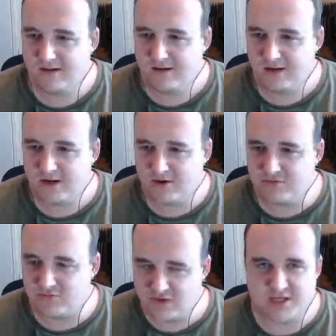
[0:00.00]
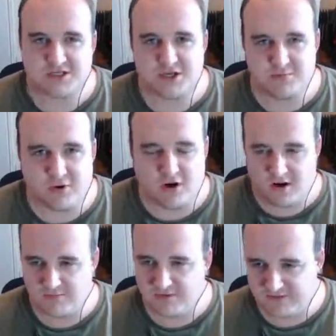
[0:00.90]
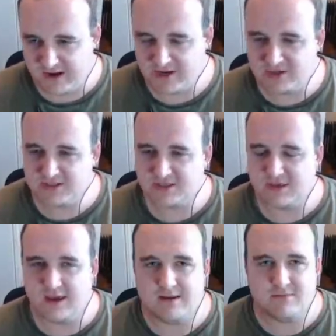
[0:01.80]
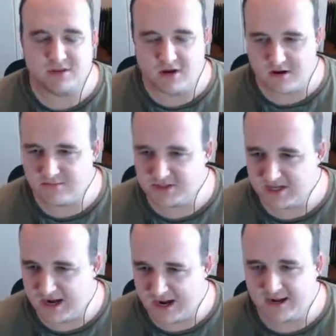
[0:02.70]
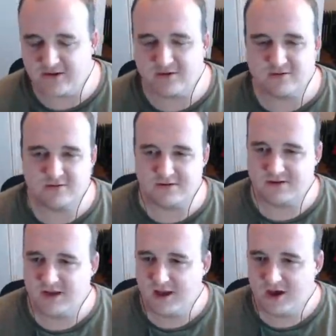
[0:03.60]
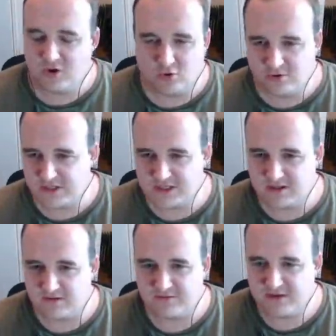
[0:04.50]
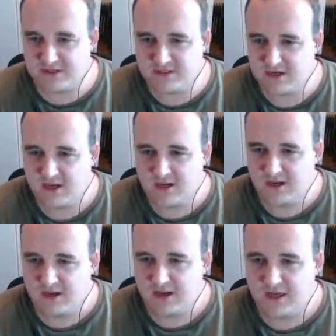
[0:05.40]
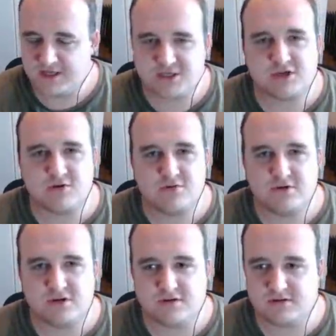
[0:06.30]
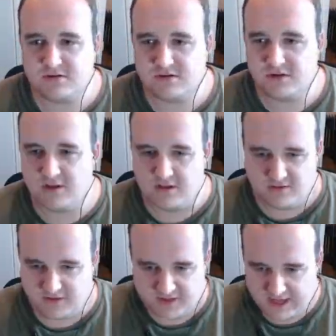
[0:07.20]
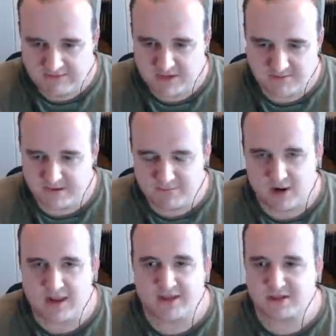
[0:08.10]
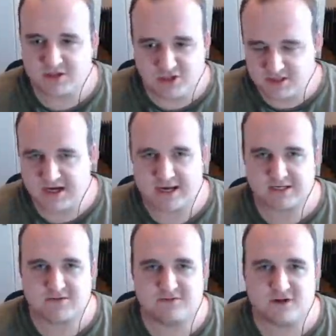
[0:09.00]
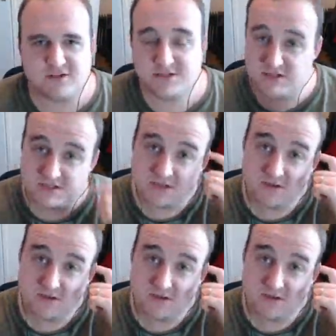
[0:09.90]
You know, the reason you put armor values in the game and the armor's angled and all this stuff is so that the game can be played to the tank's advantages.